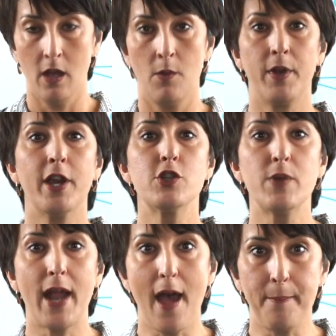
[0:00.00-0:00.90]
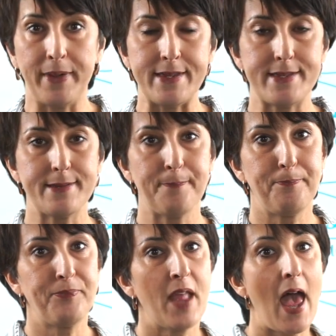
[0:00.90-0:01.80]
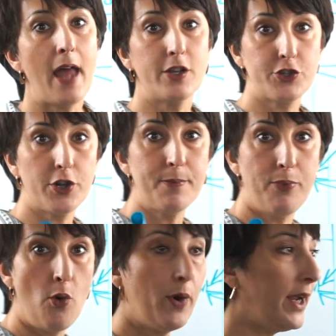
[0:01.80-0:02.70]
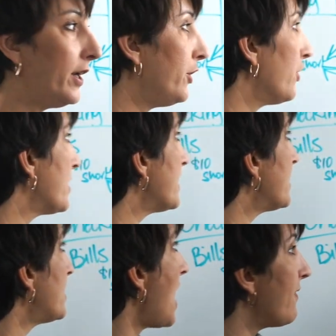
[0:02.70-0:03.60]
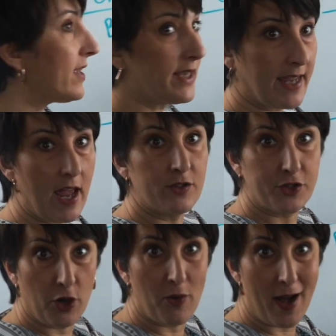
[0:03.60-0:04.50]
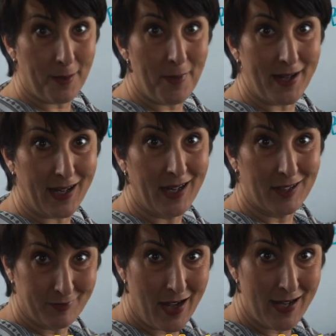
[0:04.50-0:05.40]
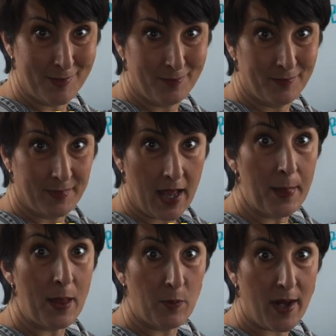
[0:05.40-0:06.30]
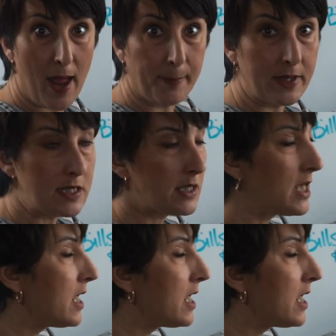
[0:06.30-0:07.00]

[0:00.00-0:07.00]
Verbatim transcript: Well, here's what happens. At a certain point, your savings account's going to run out of money, right? And then what happens?